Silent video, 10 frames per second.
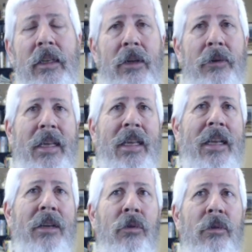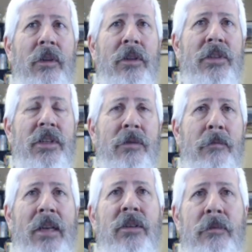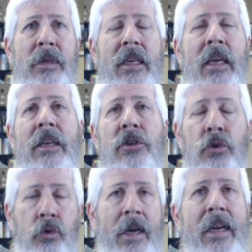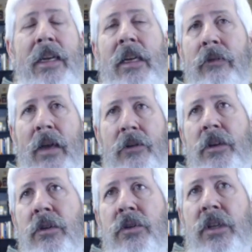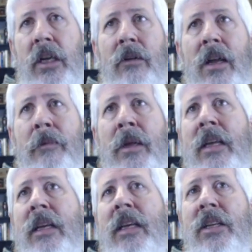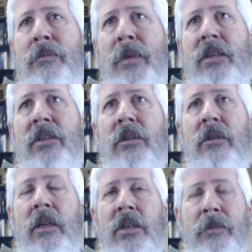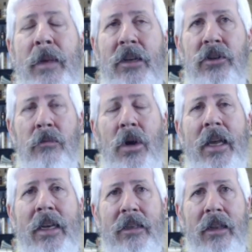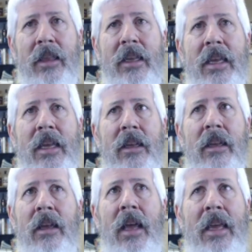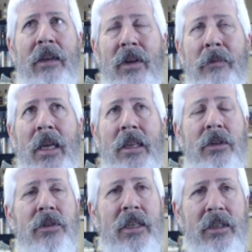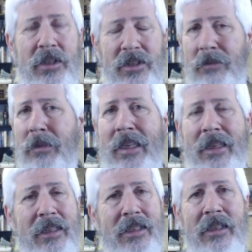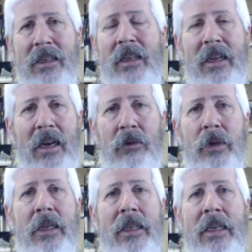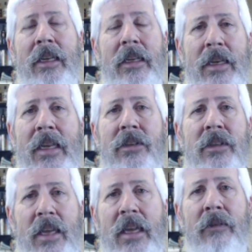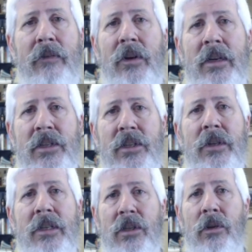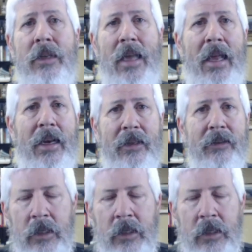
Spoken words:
Now, again, this isn't meant to be a training of how to use CRM. It's meant to expand your mind into thinking, hey, if I'm not using a system like this, I really need to take a very serious look at it.